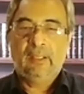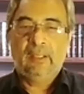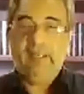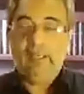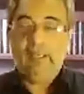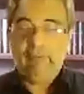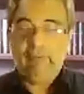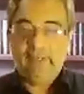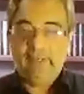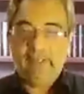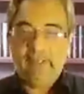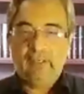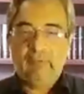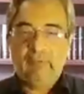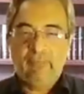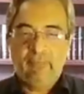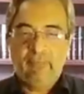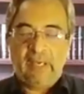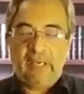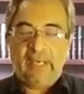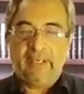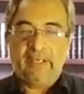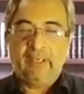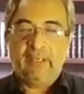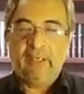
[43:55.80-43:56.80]
elevated
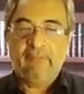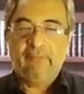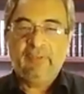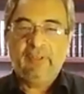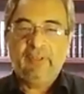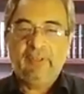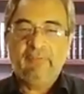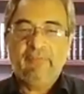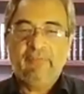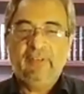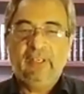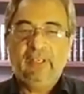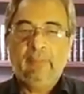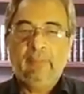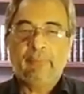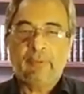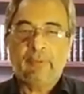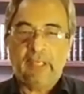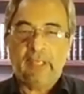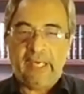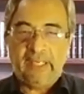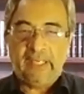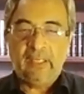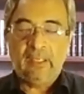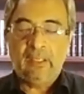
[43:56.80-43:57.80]
manner. We feel
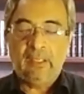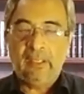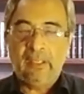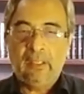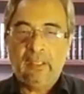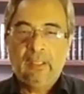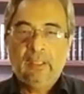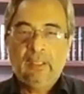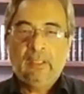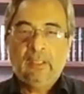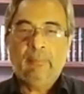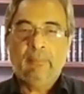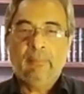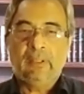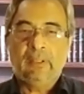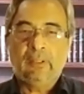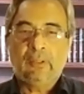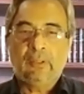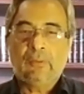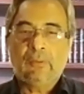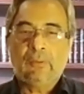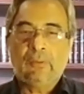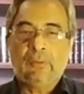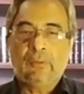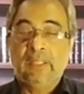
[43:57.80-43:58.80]
pride in it. But
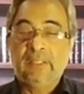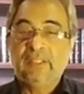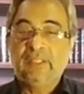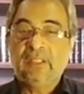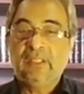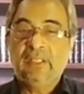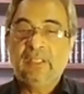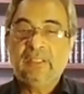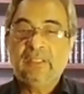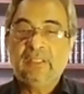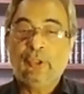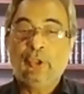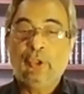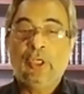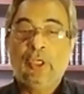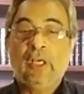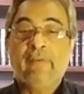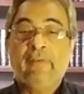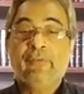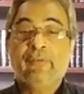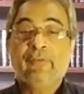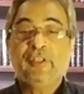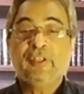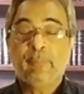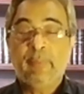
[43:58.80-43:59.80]
the Quran says that
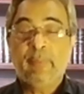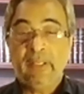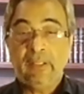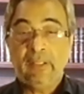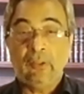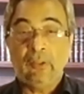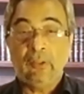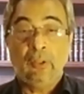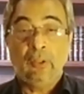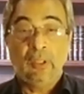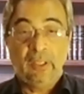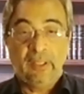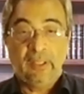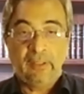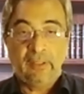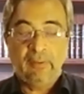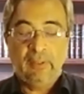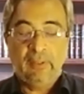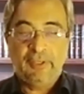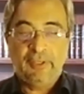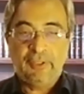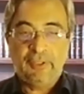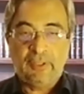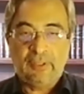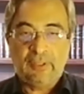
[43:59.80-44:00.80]
you have to respect all other
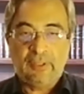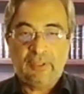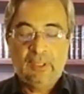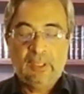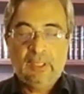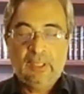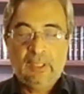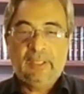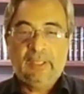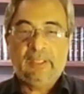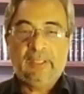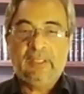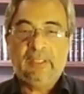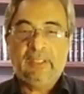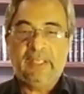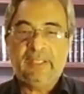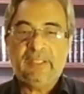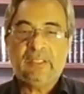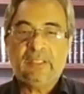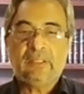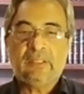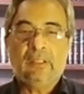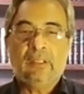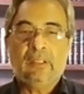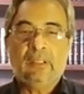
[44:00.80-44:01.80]
religions.
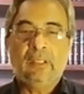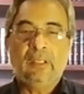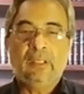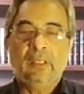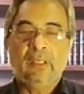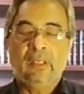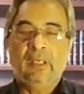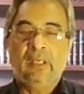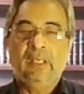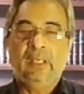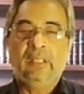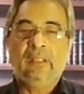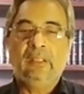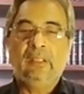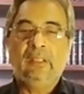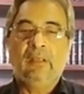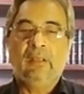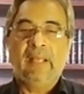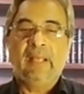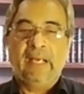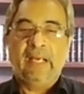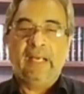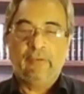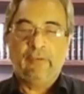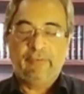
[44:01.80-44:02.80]
Yes, right. In the
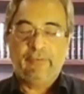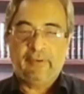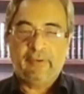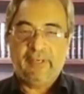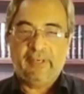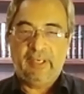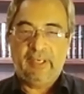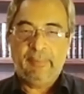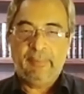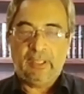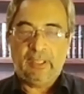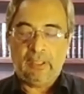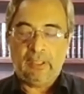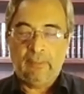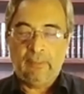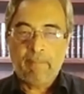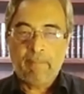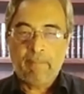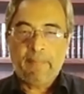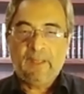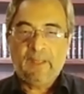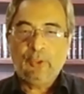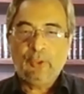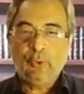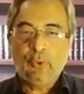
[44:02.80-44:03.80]
land of Arabia,
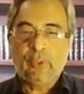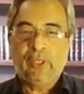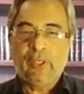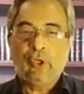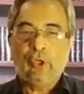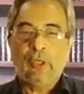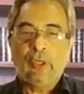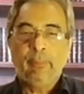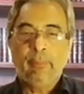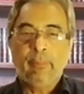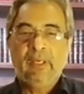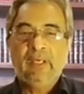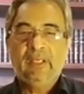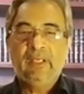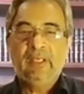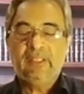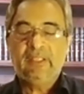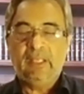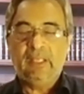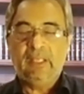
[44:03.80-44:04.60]
you cannot build a